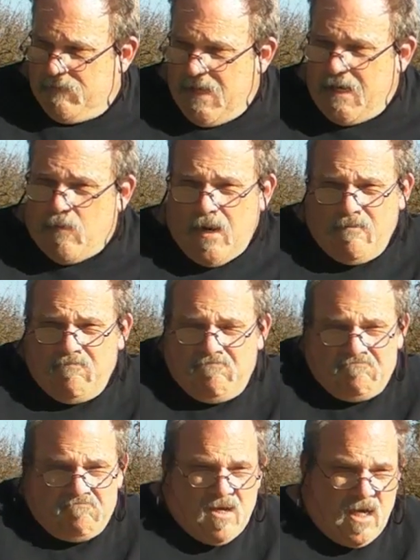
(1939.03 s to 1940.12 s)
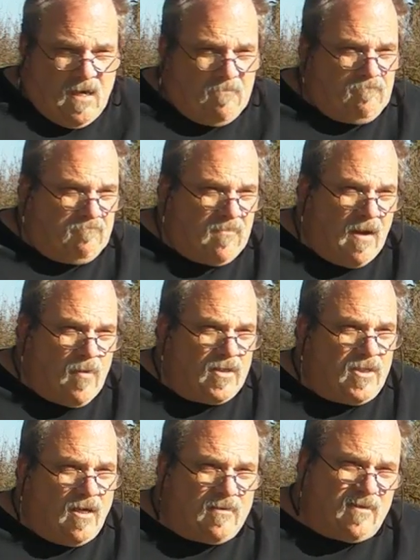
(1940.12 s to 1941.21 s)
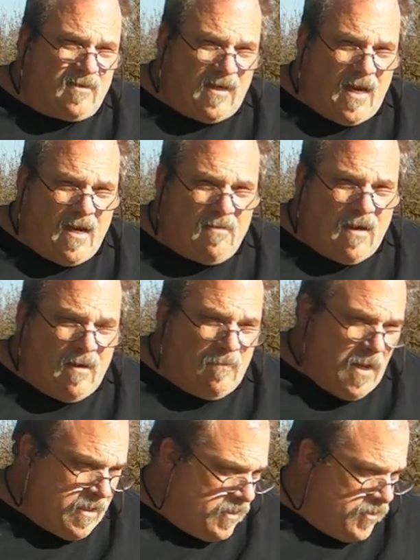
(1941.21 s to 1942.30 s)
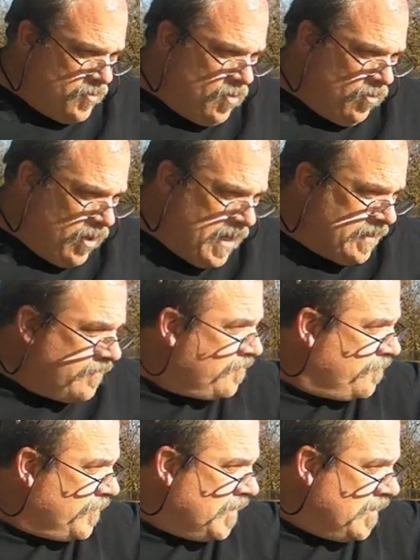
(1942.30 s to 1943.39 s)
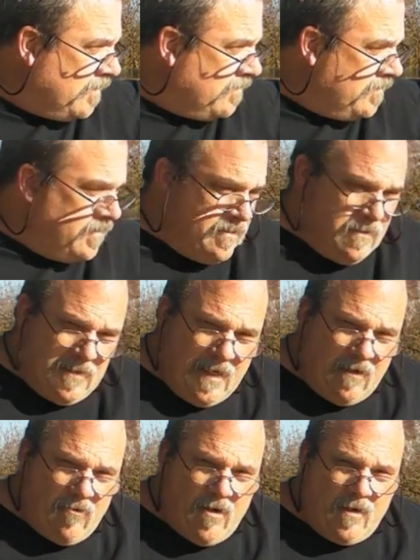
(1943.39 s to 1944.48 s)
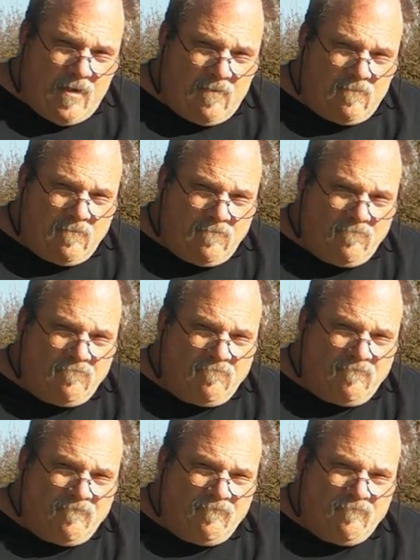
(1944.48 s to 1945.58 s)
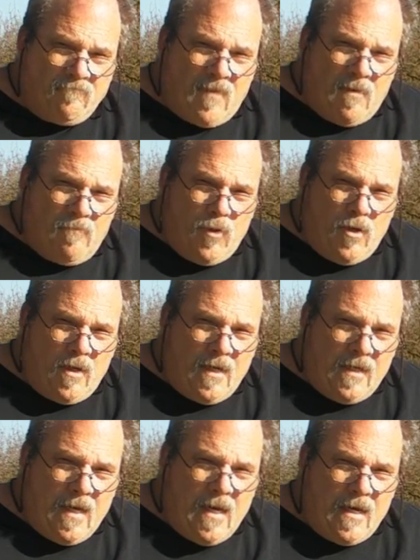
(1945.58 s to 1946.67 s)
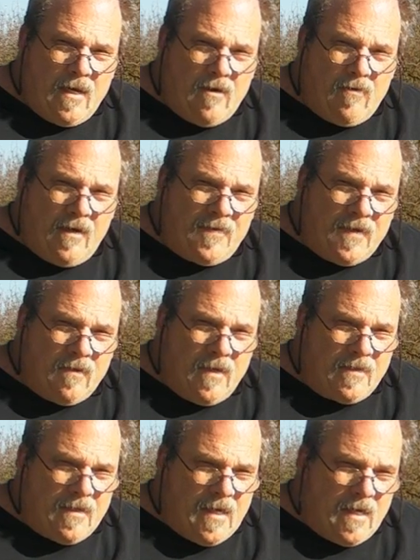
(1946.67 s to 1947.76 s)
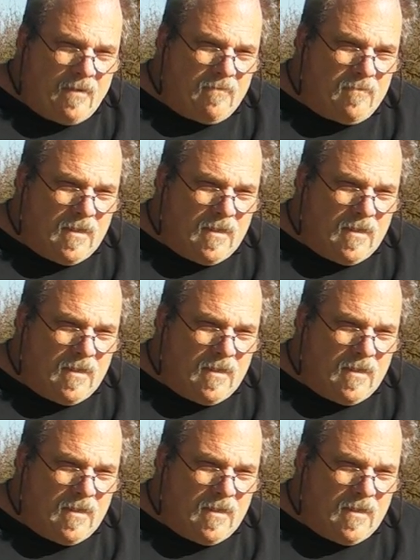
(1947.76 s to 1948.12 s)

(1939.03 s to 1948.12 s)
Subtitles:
Anyway, not much else to say. I'm not going to do a whole lot of tinkering and pulling and yanking or anything like that.